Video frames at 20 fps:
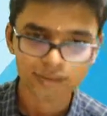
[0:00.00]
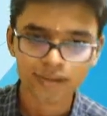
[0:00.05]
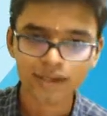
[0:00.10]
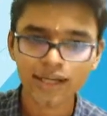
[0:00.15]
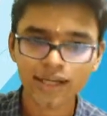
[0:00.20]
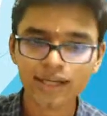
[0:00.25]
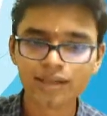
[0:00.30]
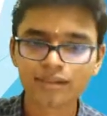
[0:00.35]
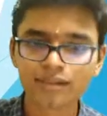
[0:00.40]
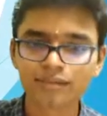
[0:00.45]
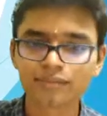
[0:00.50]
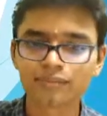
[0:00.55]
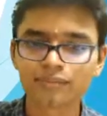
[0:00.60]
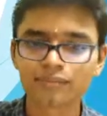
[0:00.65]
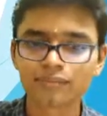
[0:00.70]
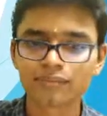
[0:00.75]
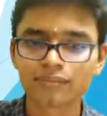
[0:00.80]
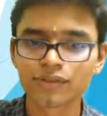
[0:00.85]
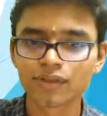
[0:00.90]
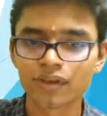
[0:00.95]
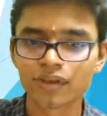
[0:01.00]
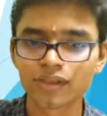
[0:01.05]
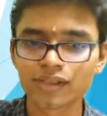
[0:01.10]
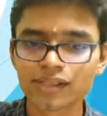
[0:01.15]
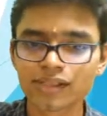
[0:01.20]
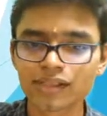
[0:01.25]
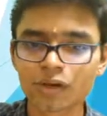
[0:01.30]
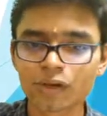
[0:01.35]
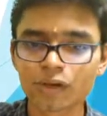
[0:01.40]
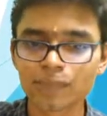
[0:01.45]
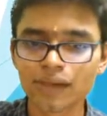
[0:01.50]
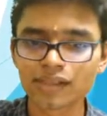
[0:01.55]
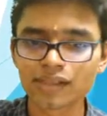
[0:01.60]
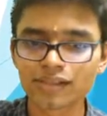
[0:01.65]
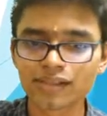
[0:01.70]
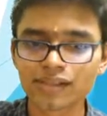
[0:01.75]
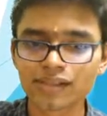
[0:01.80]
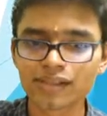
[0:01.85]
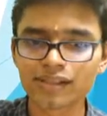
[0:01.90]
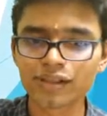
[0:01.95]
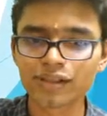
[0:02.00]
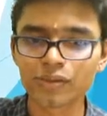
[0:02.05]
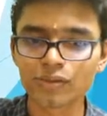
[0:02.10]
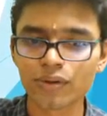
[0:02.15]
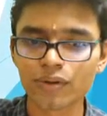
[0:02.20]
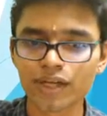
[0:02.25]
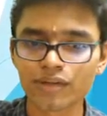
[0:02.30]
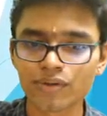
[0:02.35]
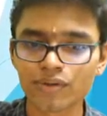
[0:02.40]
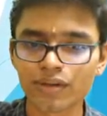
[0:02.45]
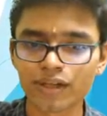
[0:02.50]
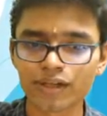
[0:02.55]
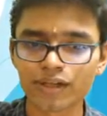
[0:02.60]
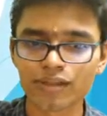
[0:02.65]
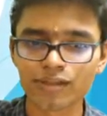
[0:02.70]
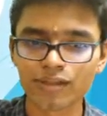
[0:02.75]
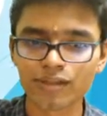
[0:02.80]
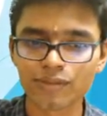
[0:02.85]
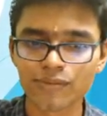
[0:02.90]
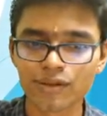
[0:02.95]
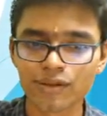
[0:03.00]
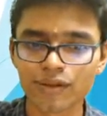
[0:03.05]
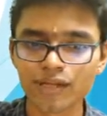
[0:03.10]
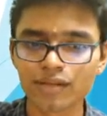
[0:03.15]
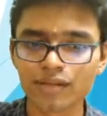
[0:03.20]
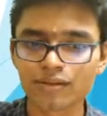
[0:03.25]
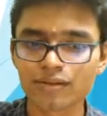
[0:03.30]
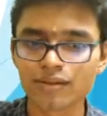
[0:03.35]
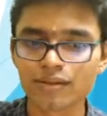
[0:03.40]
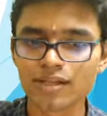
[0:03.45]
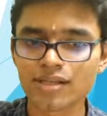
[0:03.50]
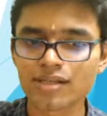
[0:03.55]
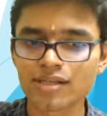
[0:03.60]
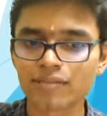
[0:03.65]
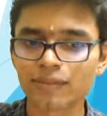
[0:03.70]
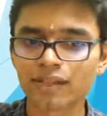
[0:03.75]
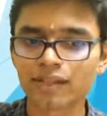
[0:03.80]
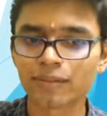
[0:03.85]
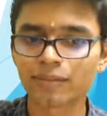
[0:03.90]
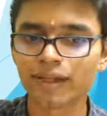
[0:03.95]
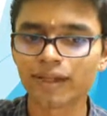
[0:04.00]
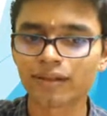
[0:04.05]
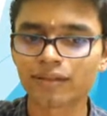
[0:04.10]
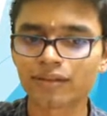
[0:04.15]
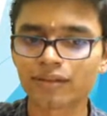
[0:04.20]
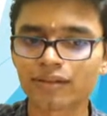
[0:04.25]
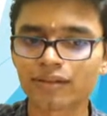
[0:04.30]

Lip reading: Correct? Sorry, this is not plus, this is into. Okay, sorry. I'm sorry. This is multiplying.